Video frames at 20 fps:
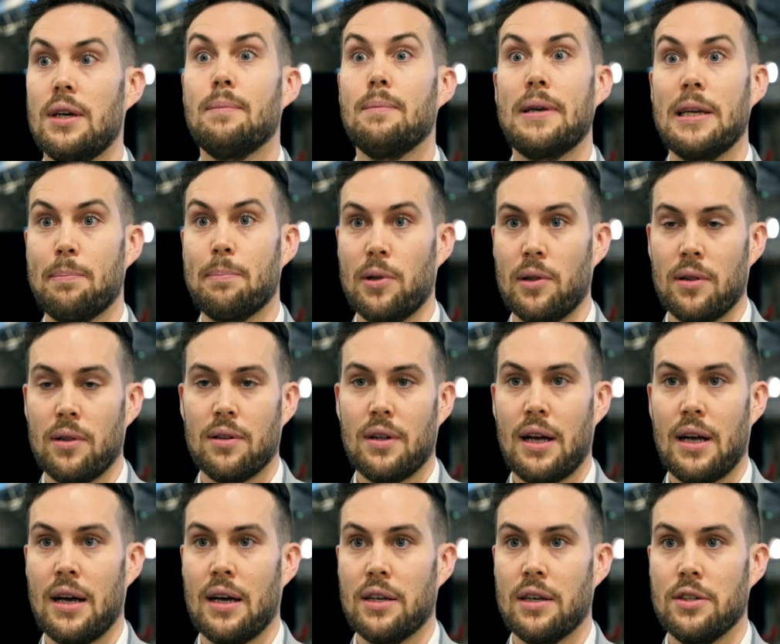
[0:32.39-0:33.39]
people
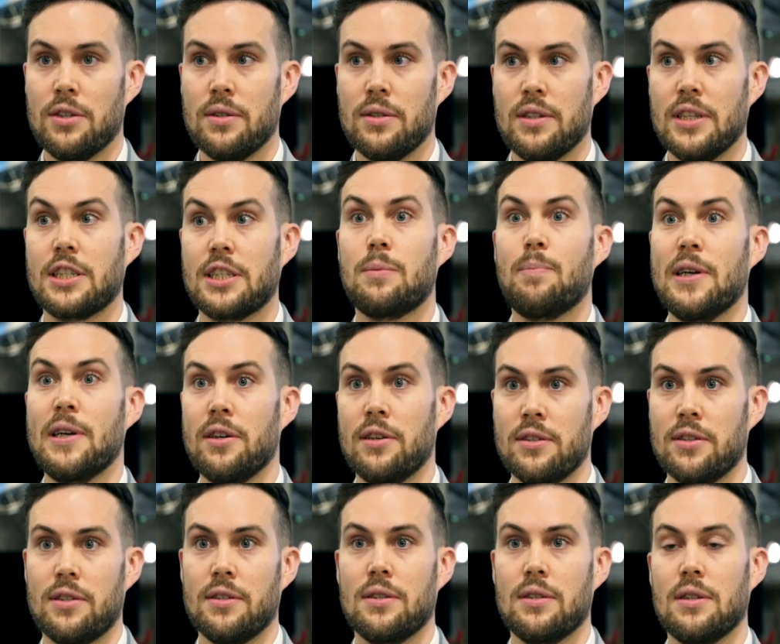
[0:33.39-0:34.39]
and the
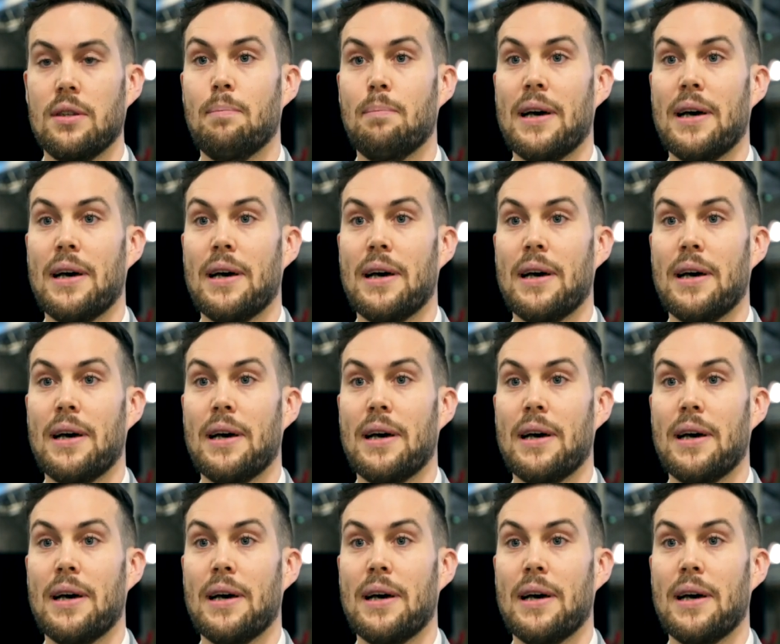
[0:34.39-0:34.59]
experiences and the